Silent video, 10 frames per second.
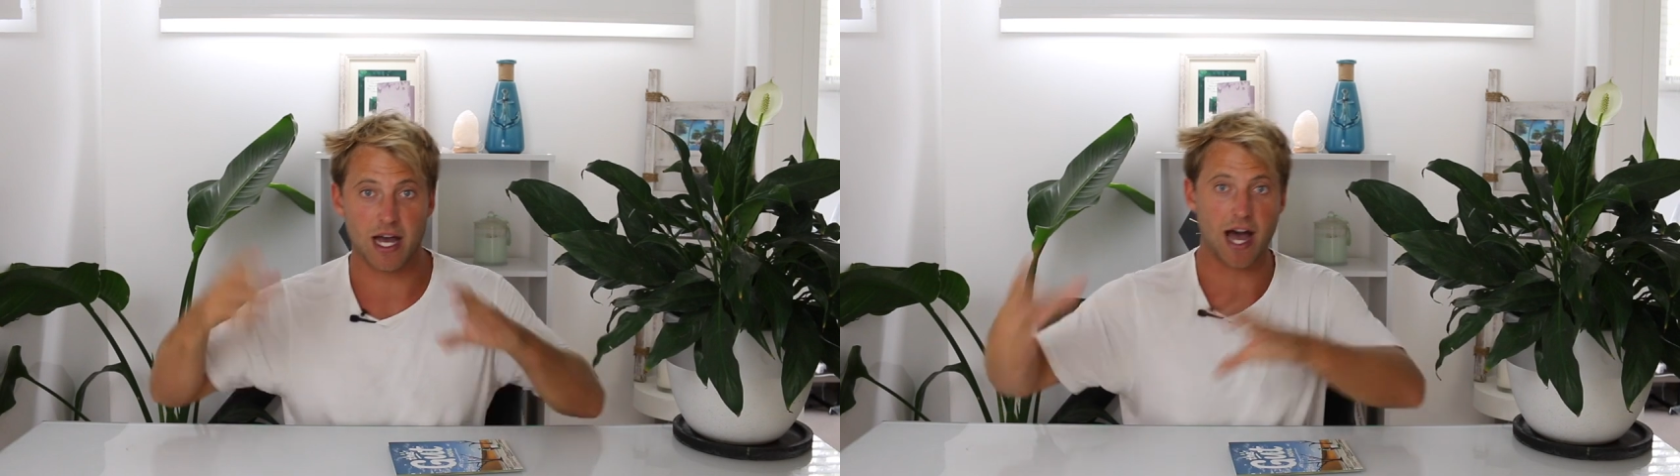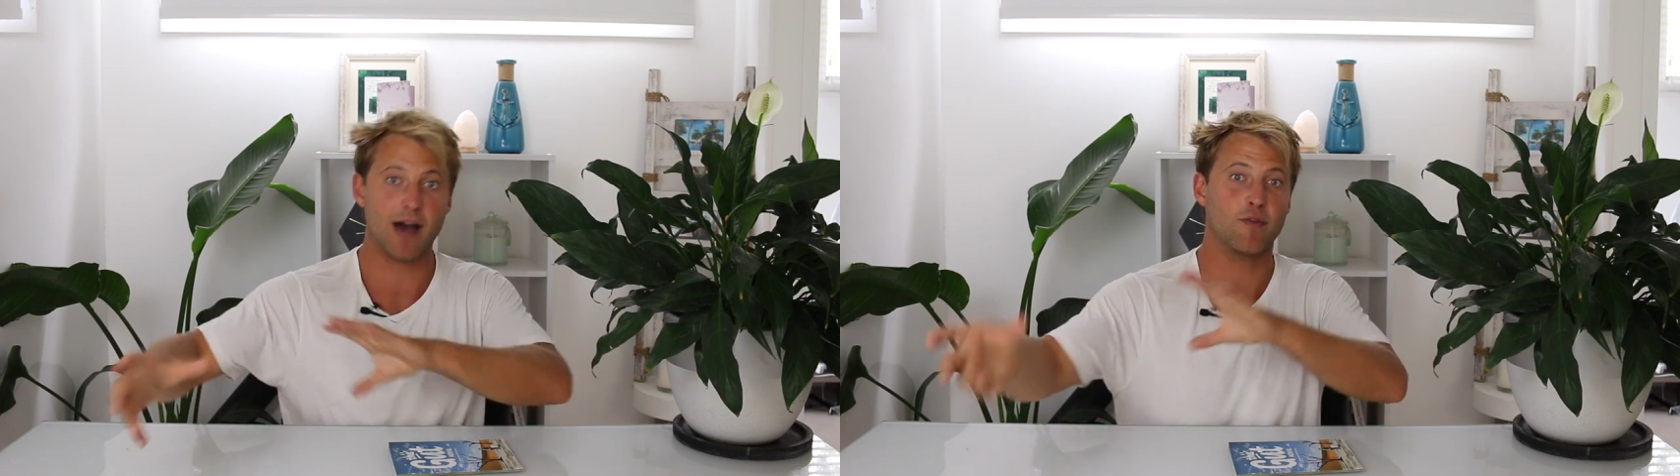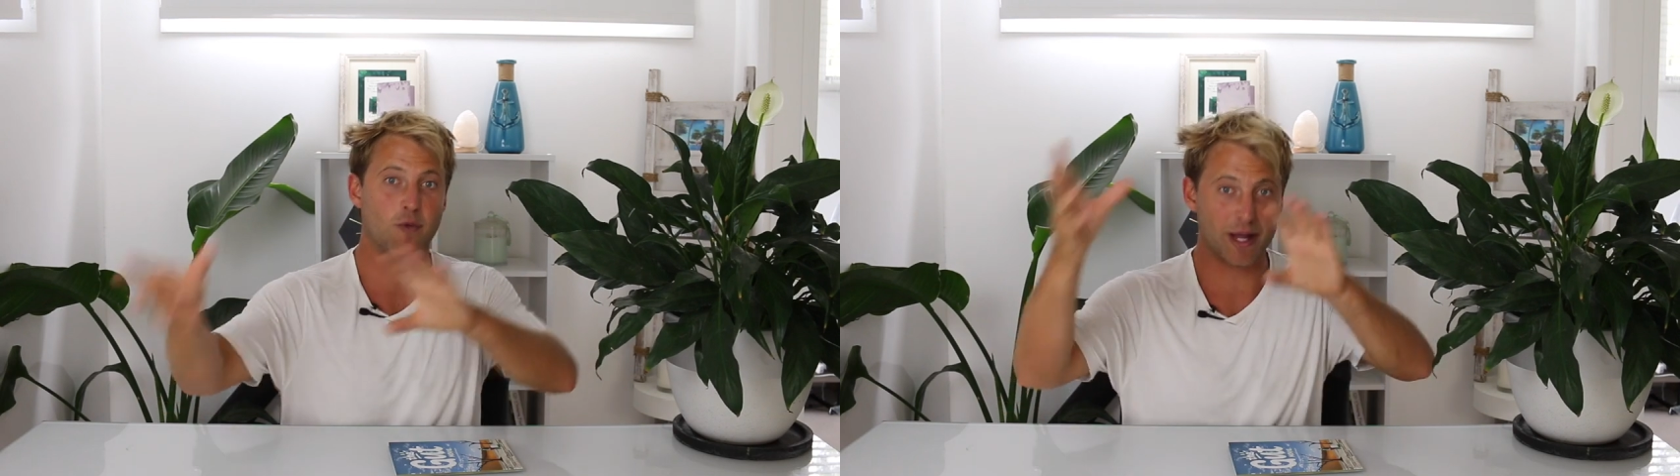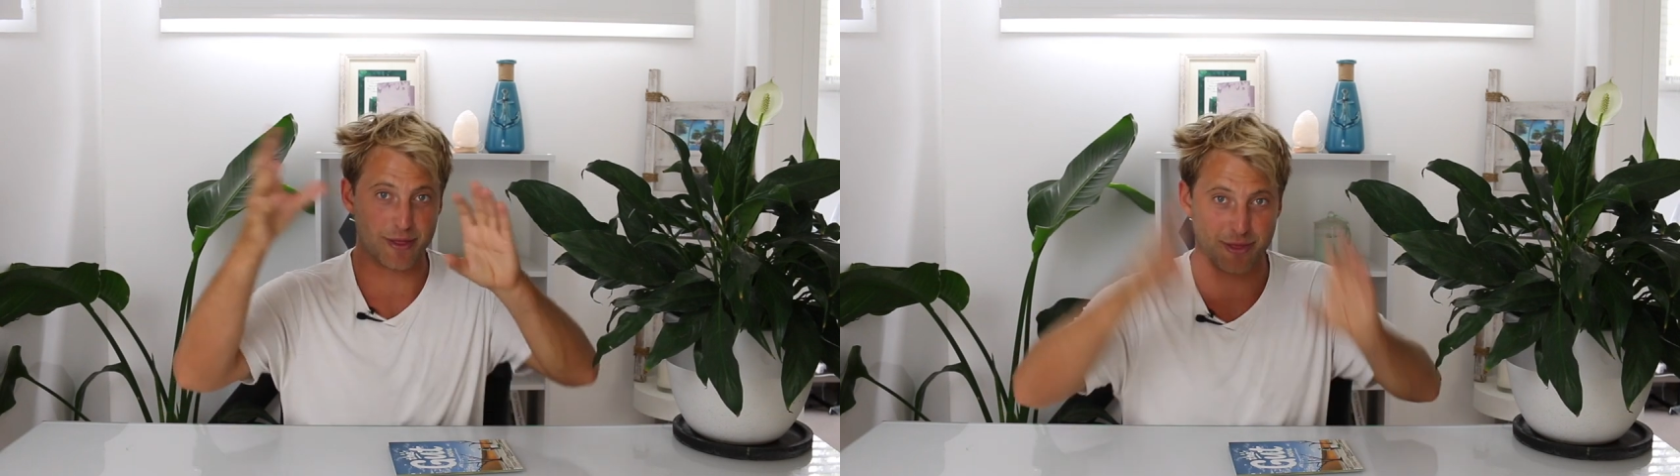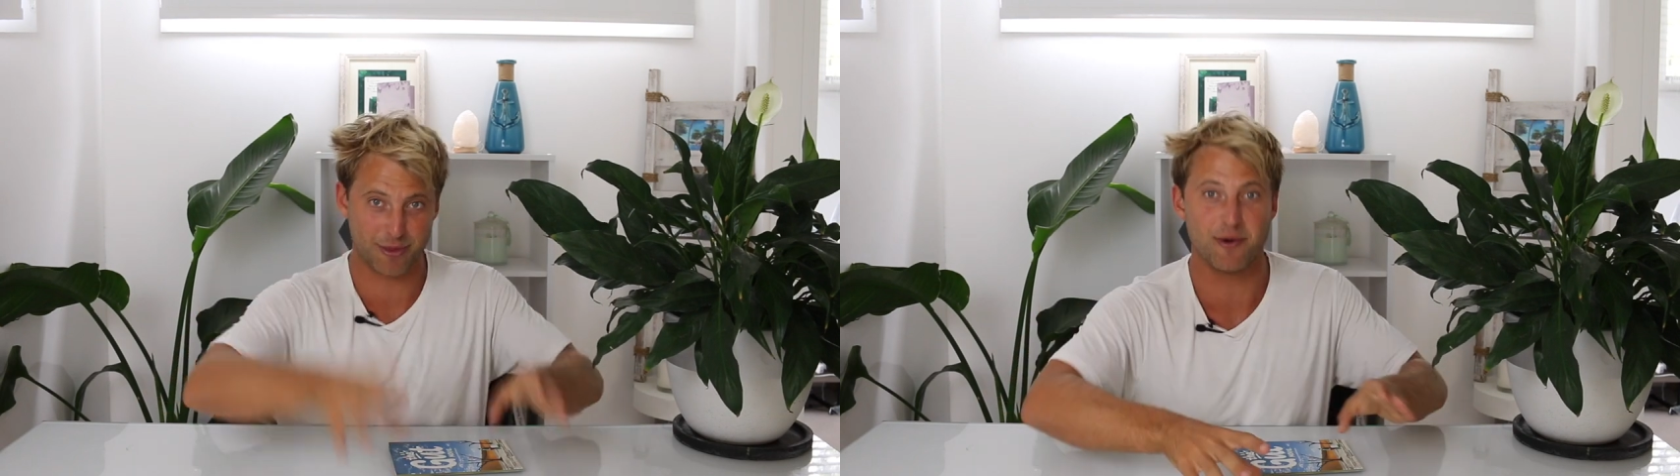halfway
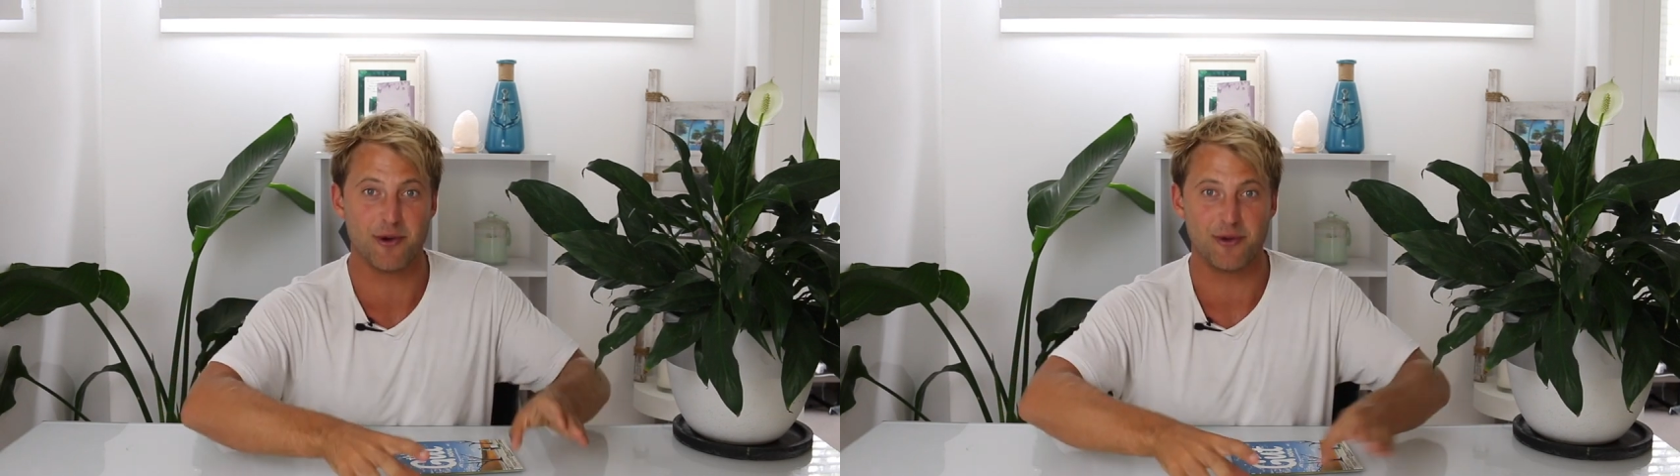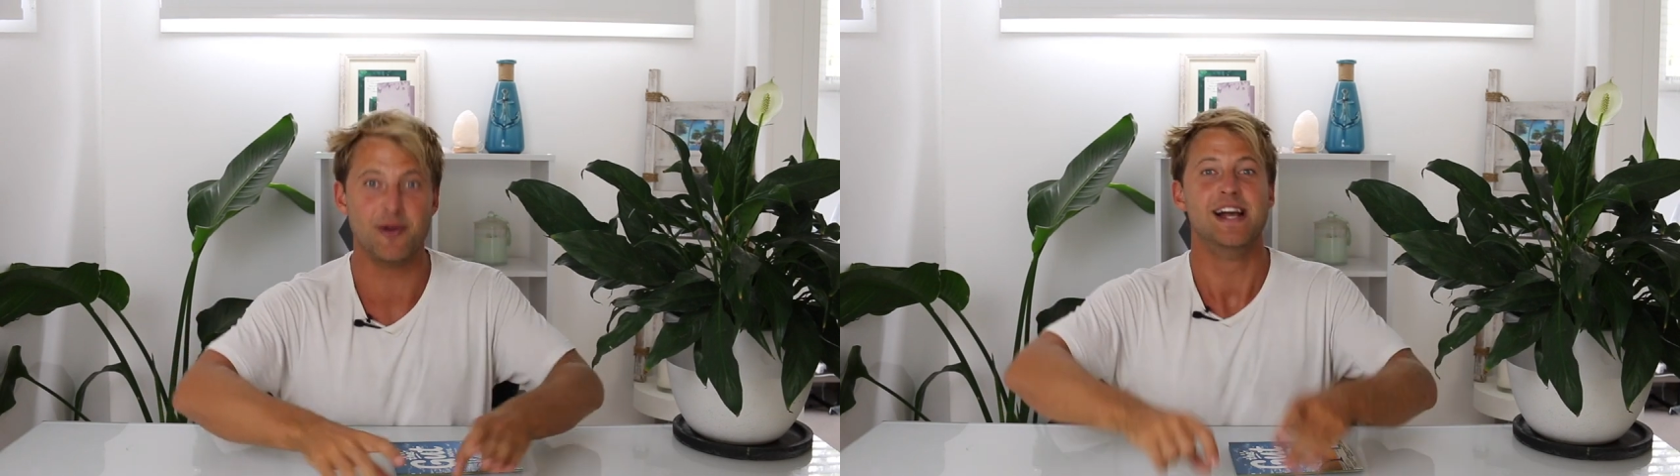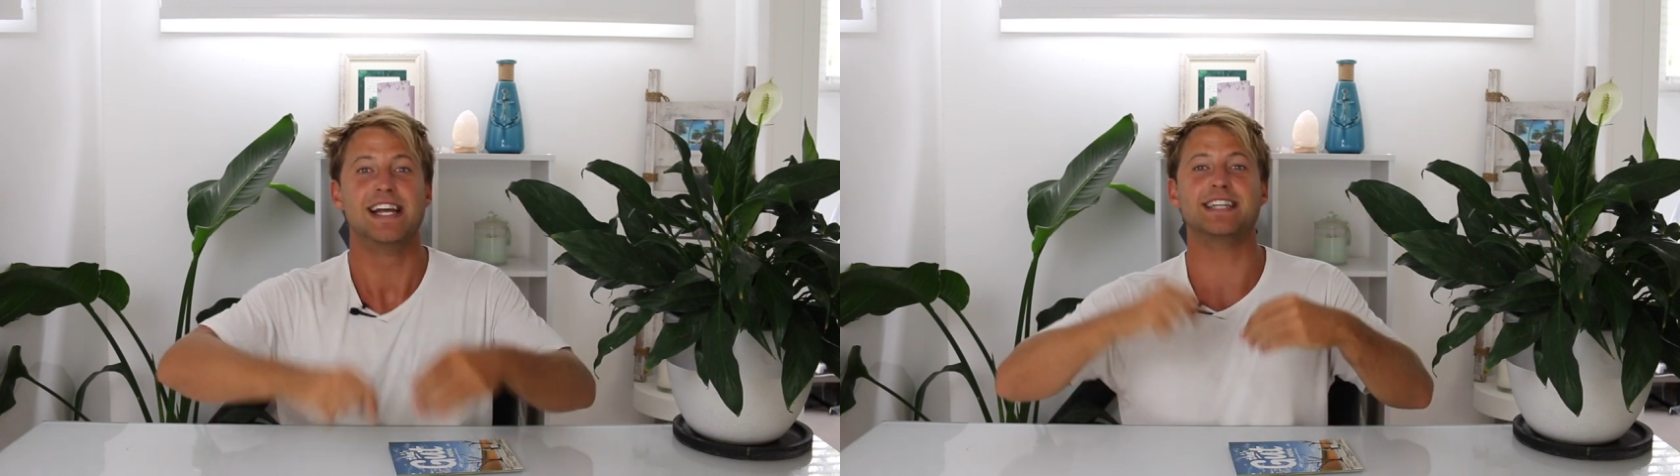through,